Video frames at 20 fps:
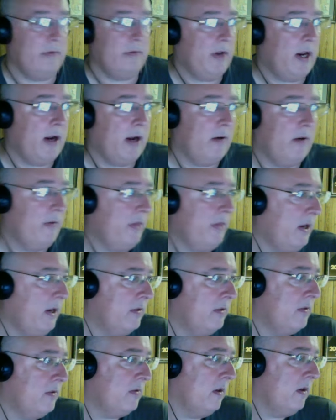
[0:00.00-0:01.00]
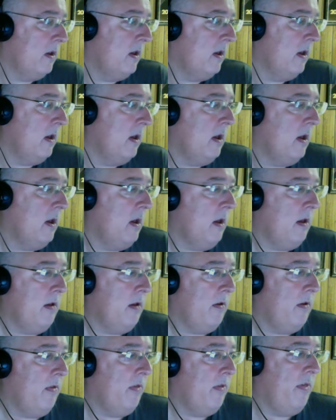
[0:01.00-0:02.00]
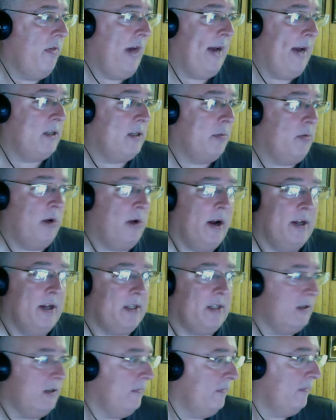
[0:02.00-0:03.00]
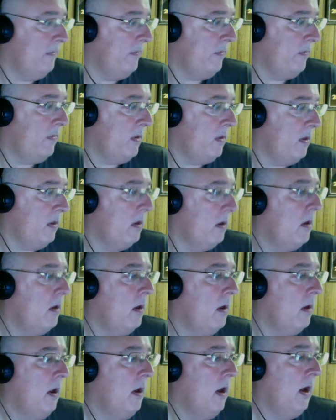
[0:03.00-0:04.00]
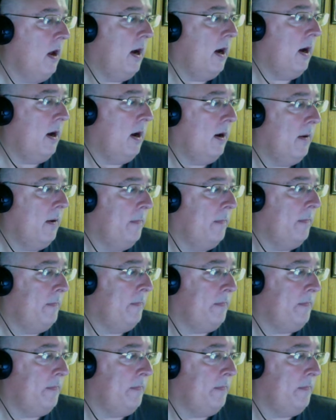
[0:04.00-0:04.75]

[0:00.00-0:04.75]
don't think it's that surprising. But